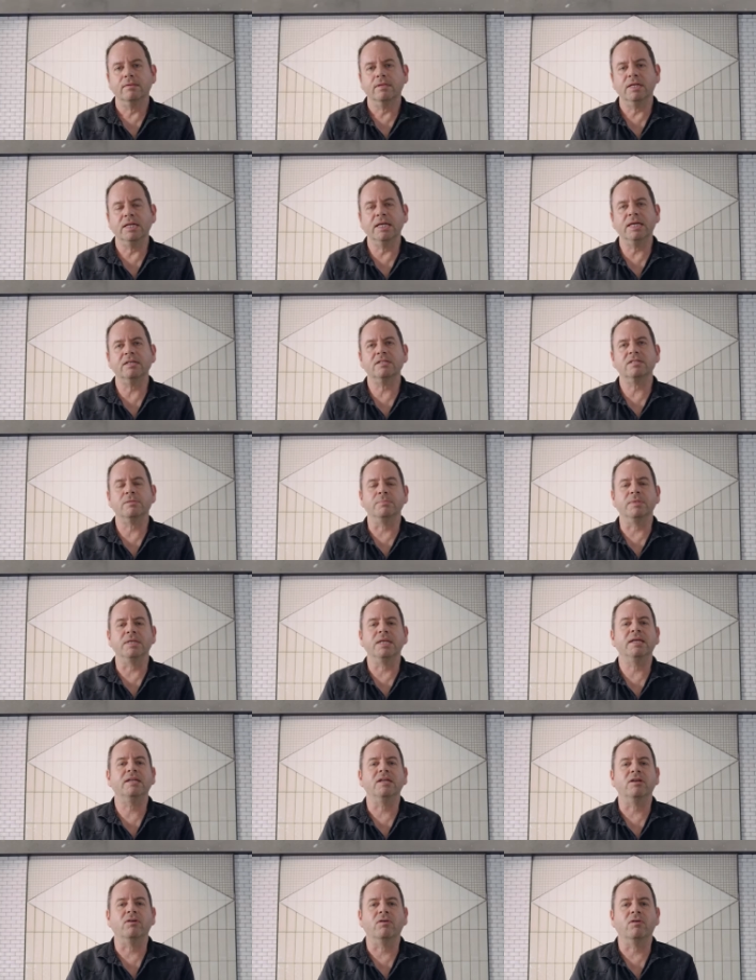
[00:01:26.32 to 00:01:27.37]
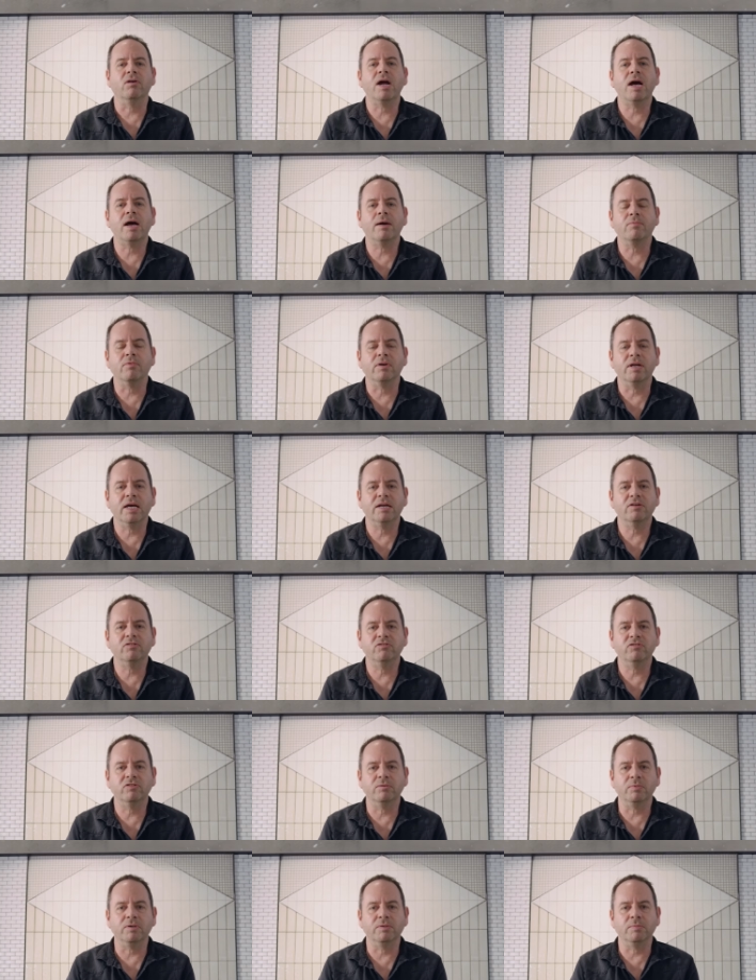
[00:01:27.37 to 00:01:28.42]
The link to Manetti, or our
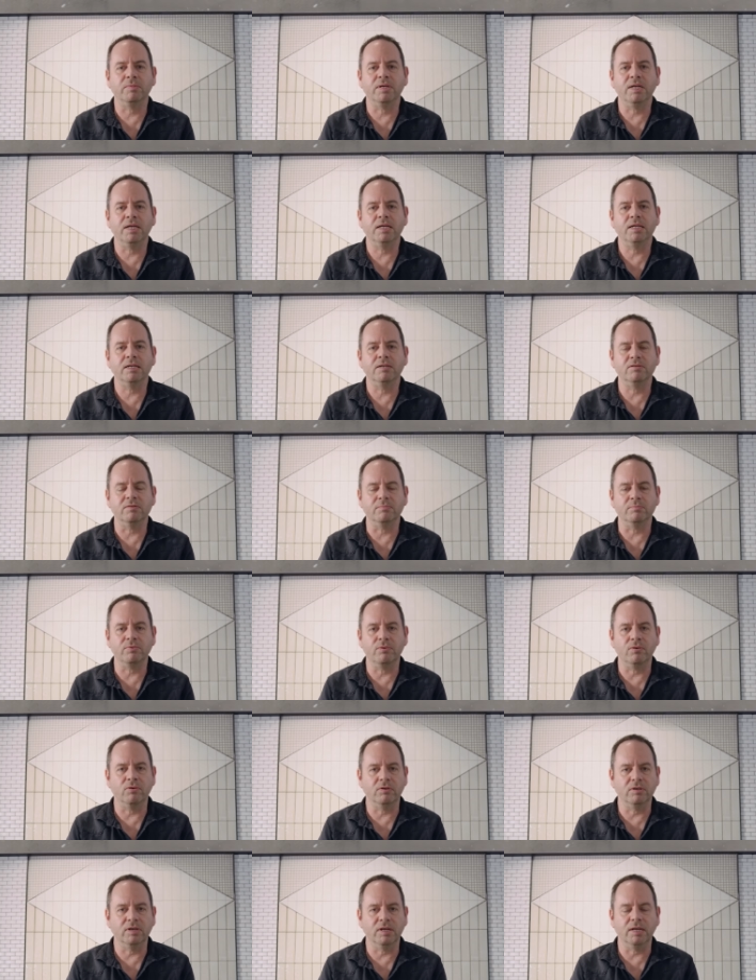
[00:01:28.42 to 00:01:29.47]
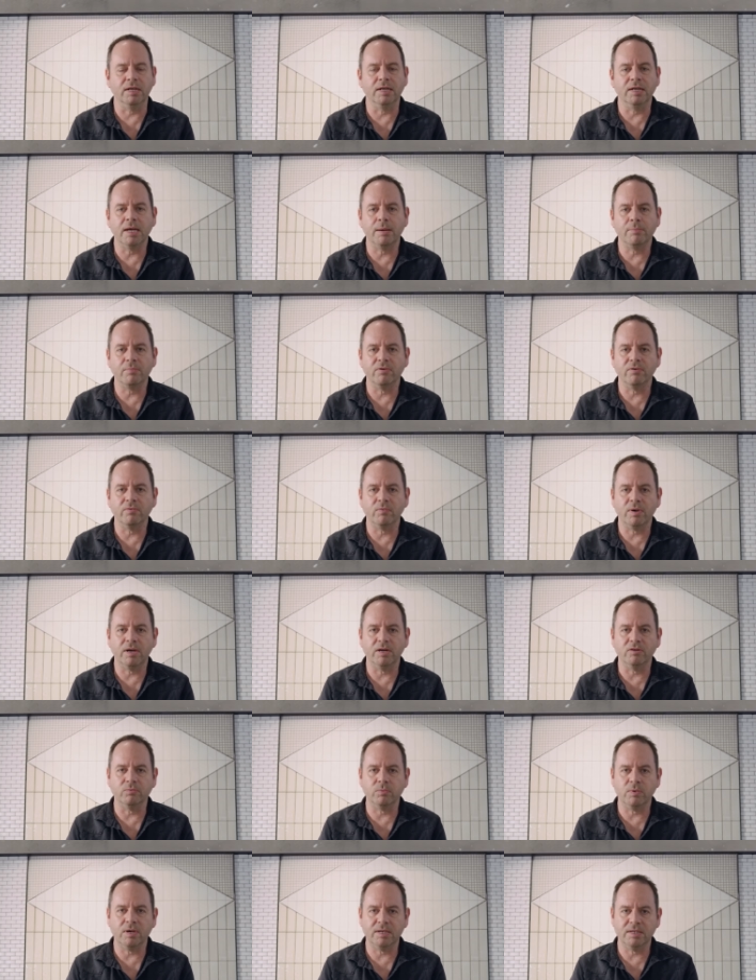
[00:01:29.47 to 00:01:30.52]
relationship with Manetti, is important in a number of
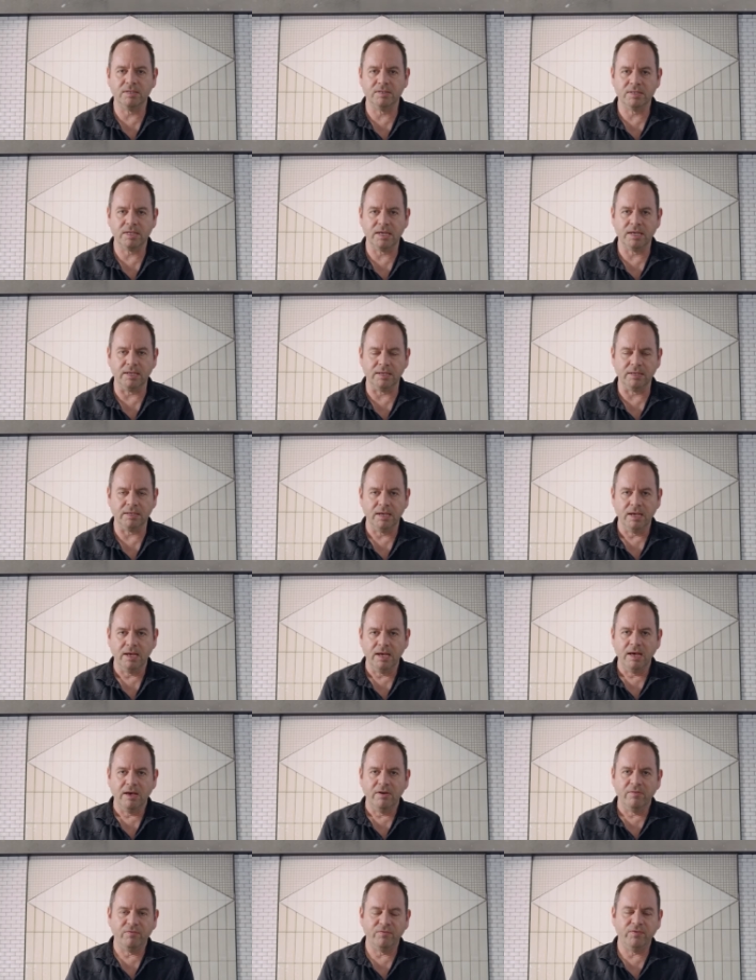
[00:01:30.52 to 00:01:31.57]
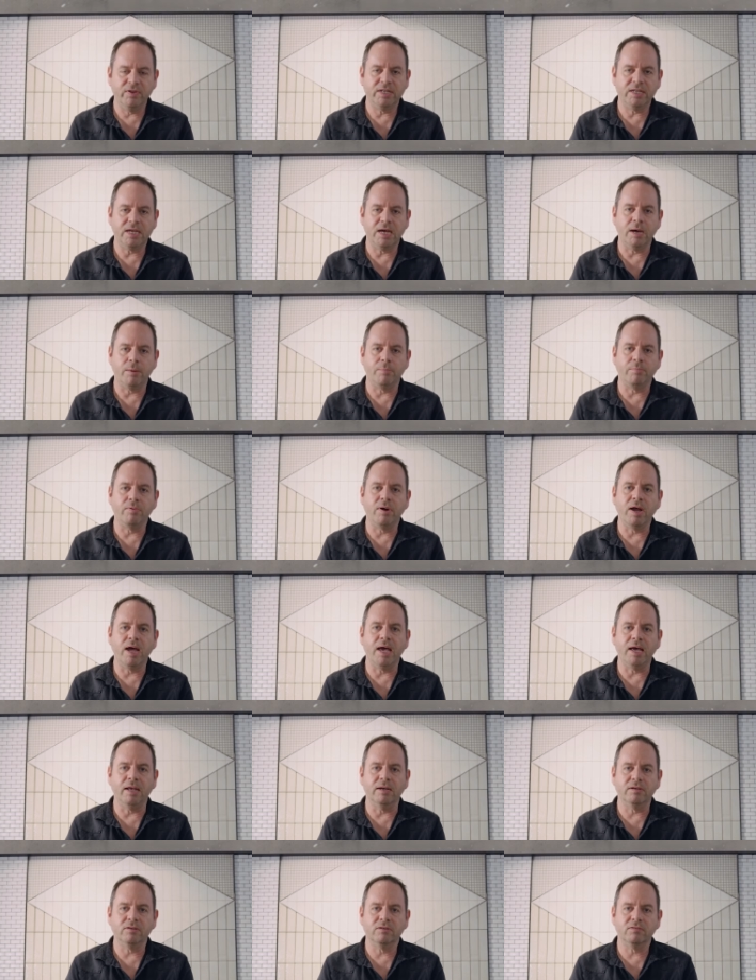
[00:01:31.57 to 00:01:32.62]
ways. One is they fit our
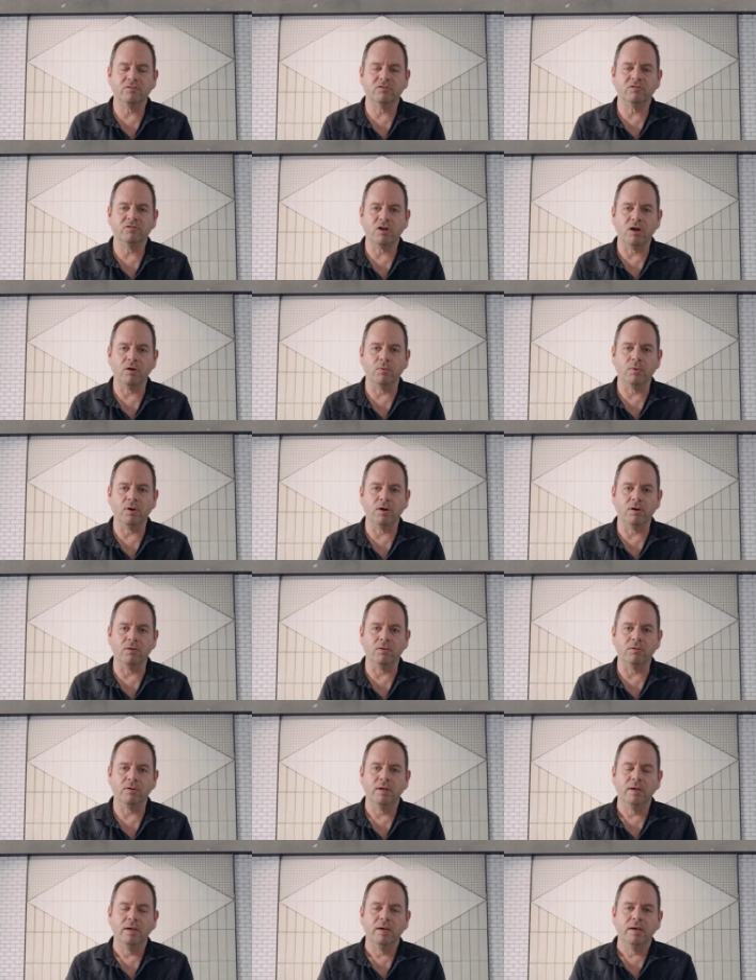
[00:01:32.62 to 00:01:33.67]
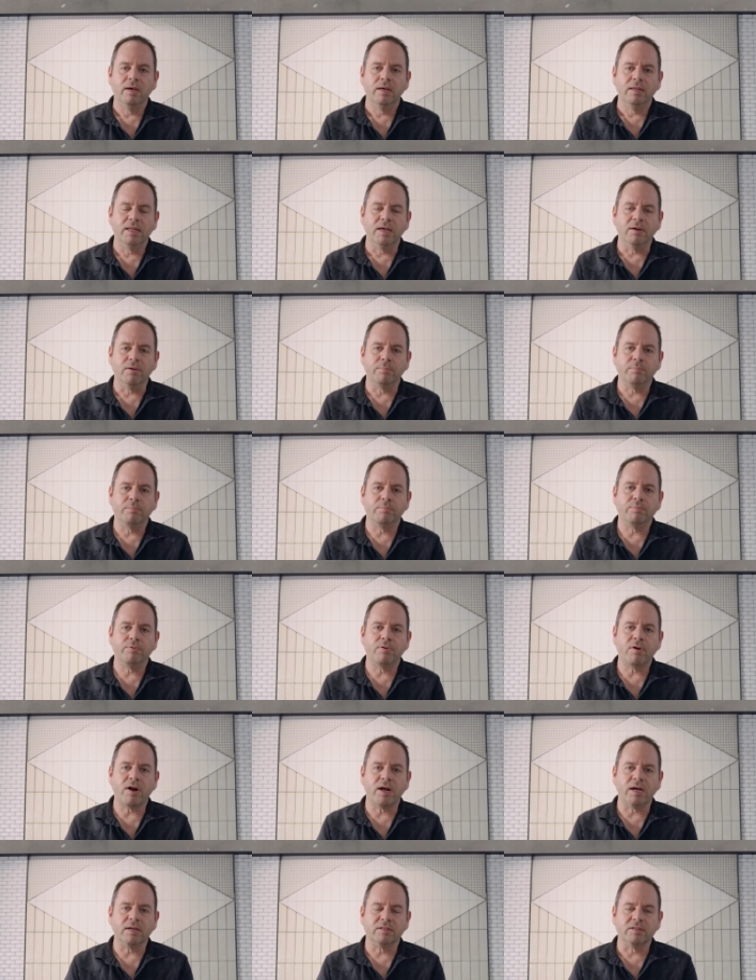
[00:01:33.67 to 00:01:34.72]
brand so well. They're a
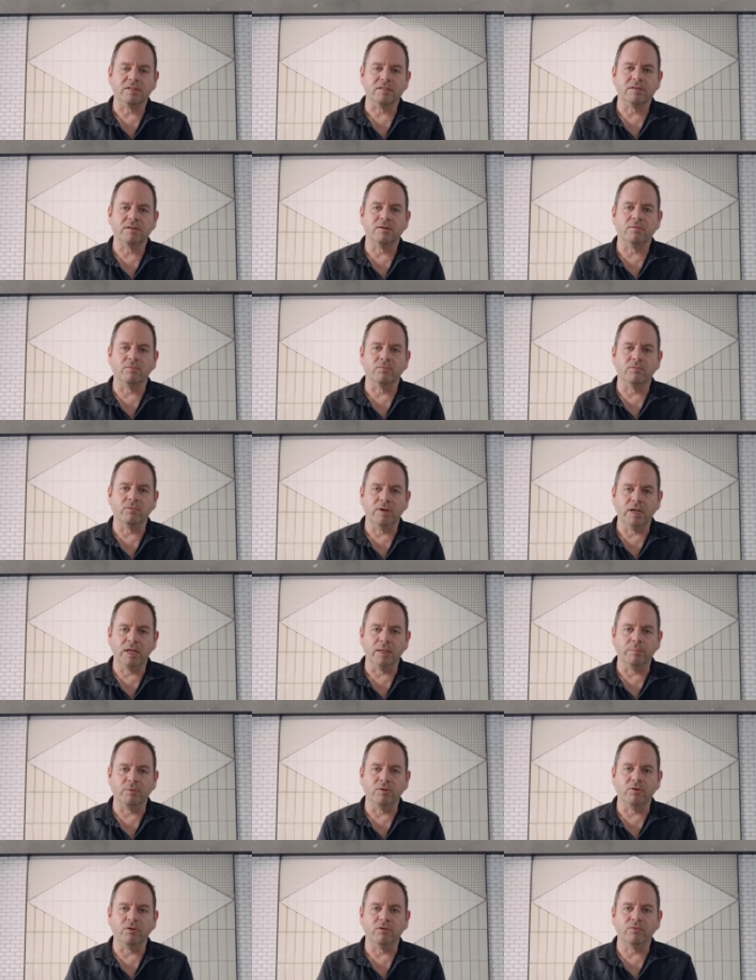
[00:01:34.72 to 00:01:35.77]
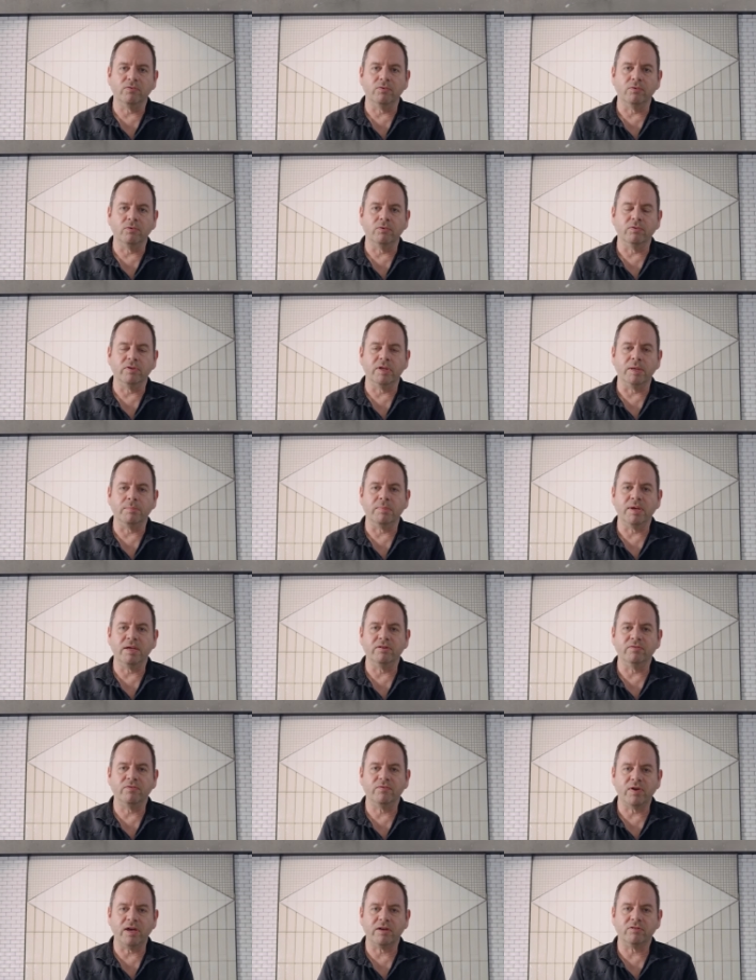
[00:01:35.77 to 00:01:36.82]
product that's really beautiful. Their
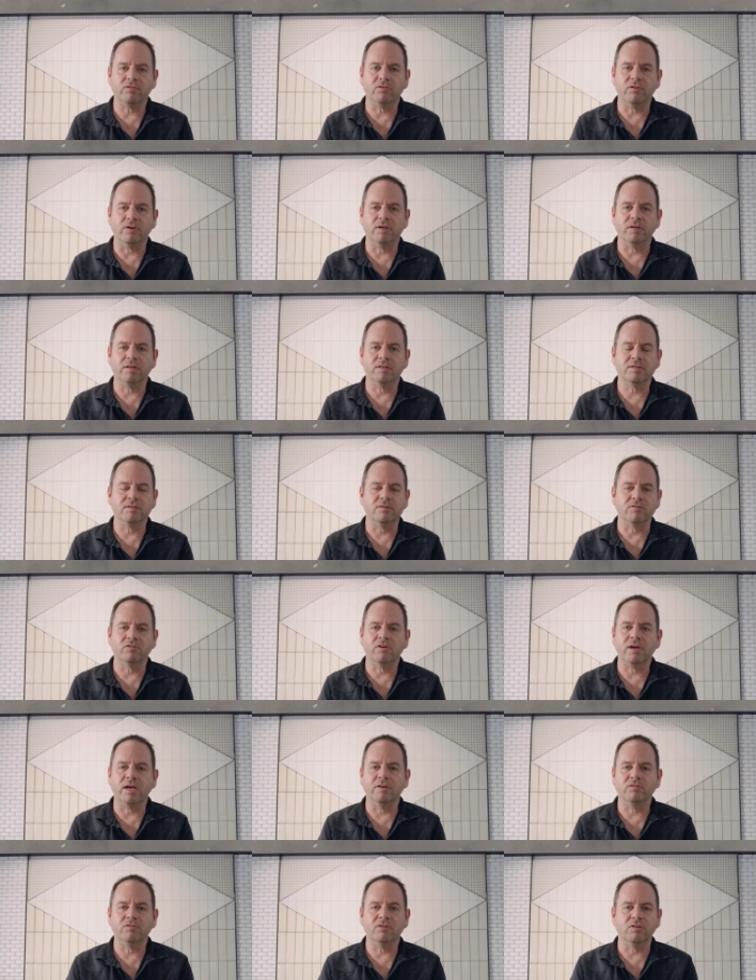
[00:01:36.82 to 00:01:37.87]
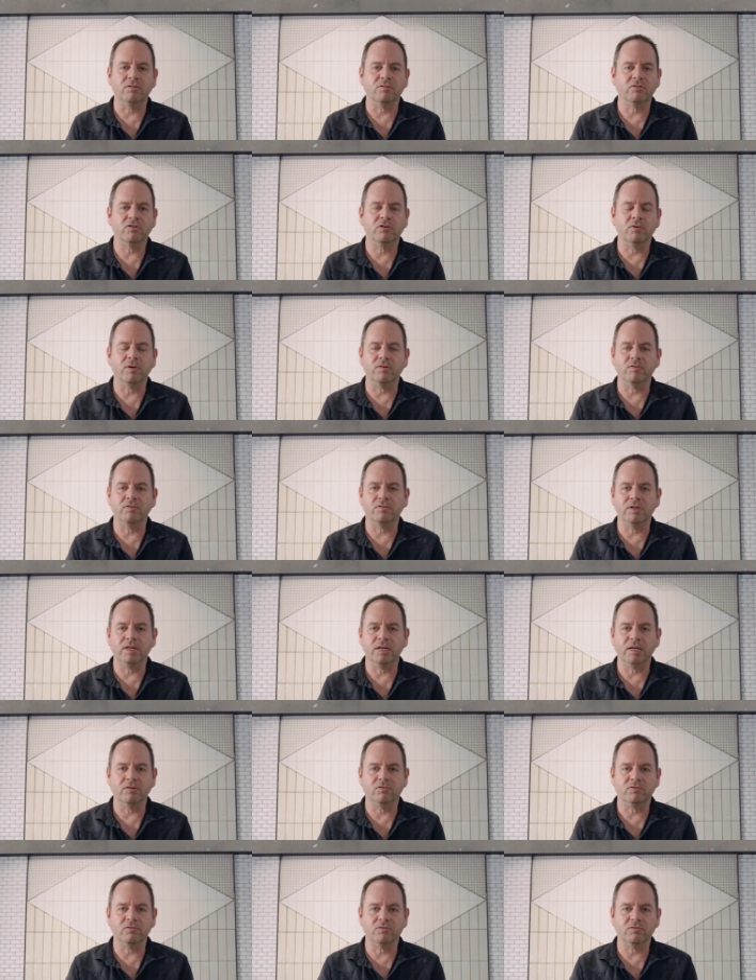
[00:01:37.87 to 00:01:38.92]
manufacturing hasn't changed in 200
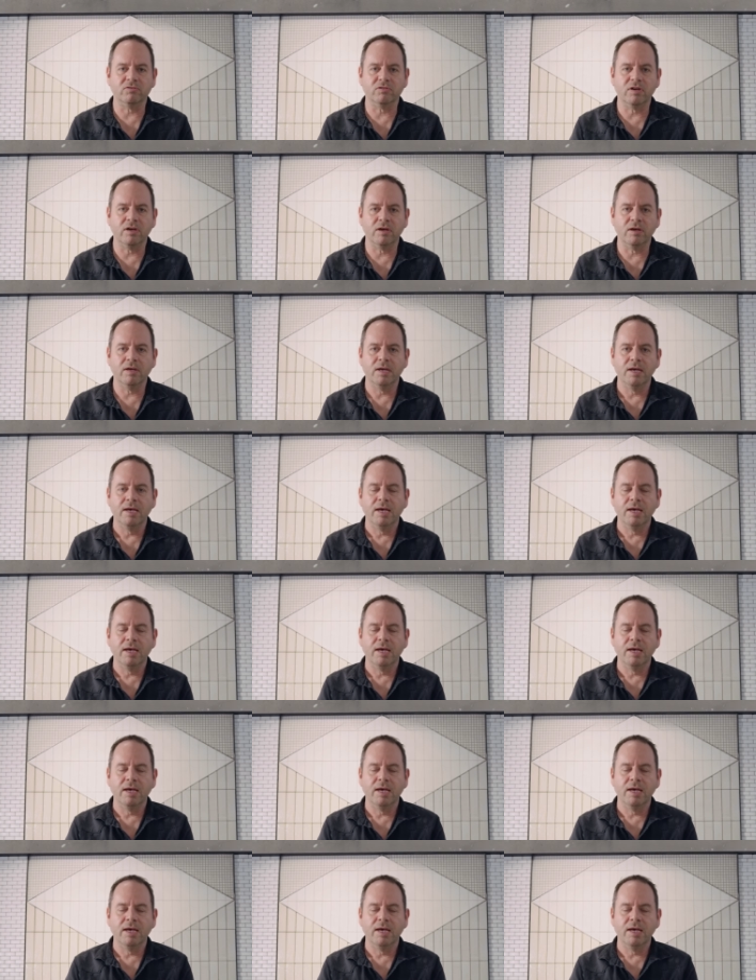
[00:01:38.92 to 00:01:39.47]
years or so.